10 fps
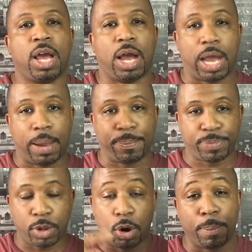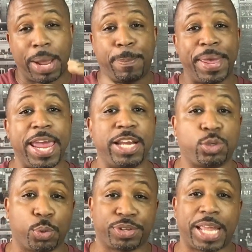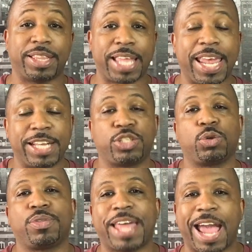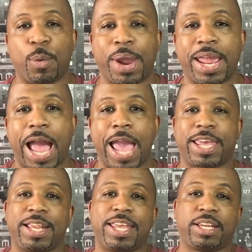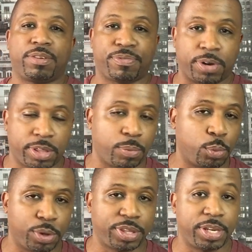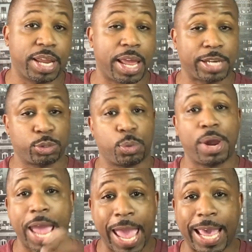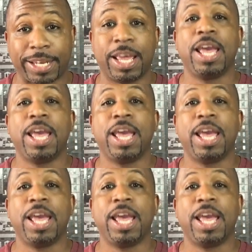on my page where they land, so that way I can get in front of them with an actual ad.